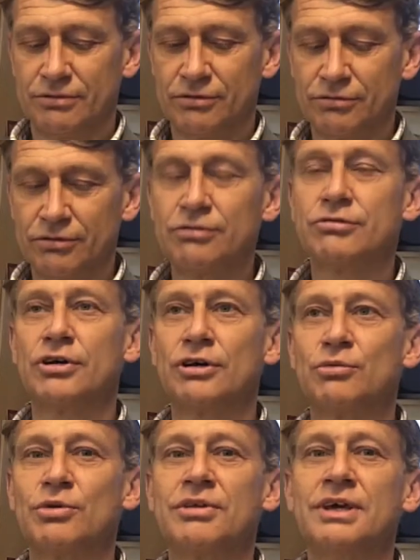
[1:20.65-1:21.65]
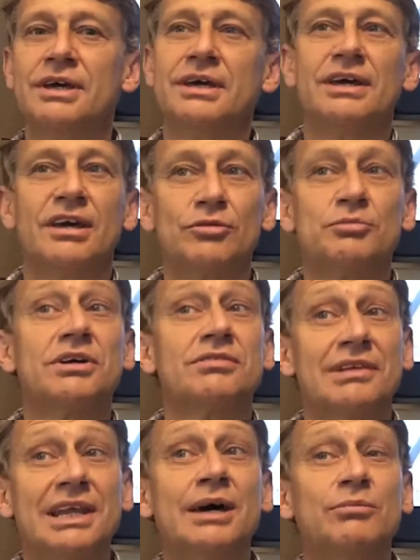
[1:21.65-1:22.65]
To start with,
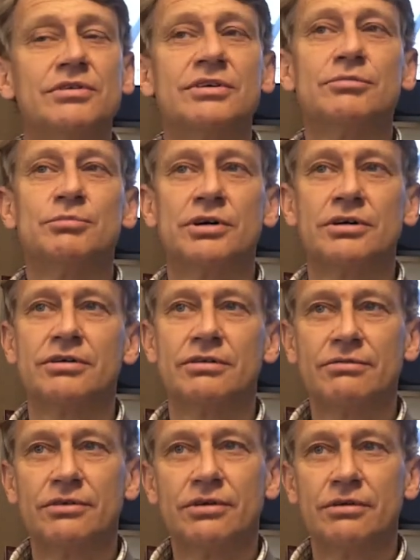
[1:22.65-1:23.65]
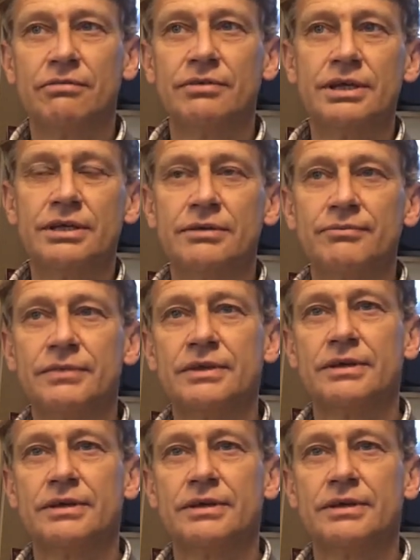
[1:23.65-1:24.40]
XPRES Labs is part of the